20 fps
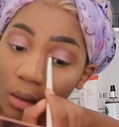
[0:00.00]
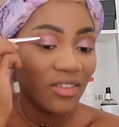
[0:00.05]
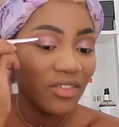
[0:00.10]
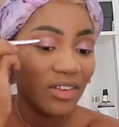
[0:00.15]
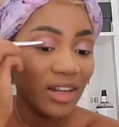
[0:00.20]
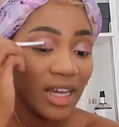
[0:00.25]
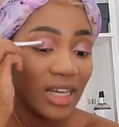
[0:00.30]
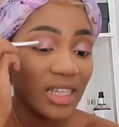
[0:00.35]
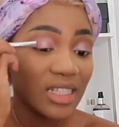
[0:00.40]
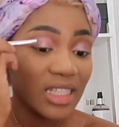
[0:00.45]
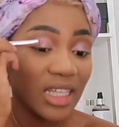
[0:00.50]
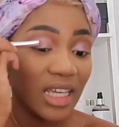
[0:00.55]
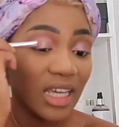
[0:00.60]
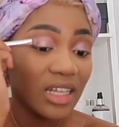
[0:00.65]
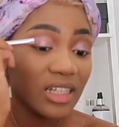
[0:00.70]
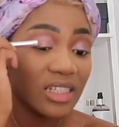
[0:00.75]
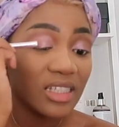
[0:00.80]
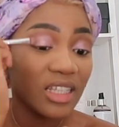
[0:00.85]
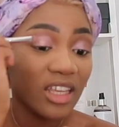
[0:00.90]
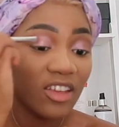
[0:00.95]
I feel like
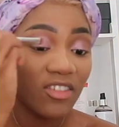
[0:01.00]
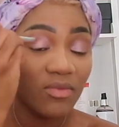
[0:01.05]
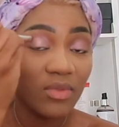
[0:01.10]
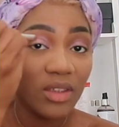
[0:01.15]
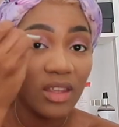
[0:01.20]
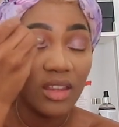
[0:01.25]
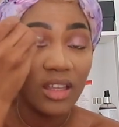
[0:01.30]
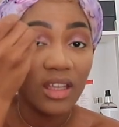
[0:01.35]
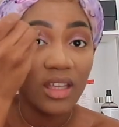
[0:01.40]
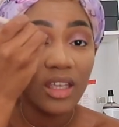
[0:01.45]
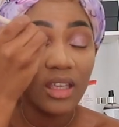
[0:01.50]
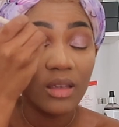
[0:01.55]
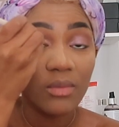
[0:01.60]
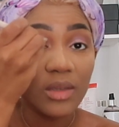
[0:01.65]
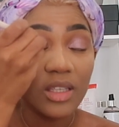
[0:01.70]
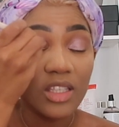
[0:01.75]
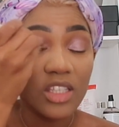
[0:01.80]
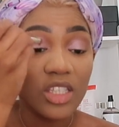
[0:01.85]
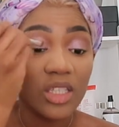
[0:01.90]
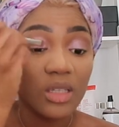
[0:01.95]
scales give me the
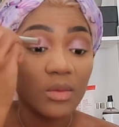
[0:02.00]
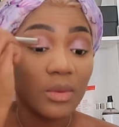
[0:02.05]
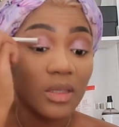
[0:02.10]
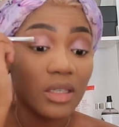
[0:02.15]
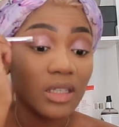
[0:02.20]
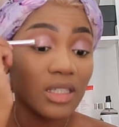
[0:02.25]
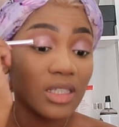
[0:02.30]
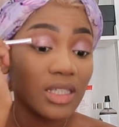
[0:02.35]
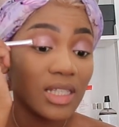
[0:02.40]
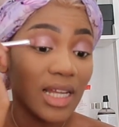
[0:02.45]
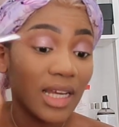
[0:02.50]
heebie-jeebies.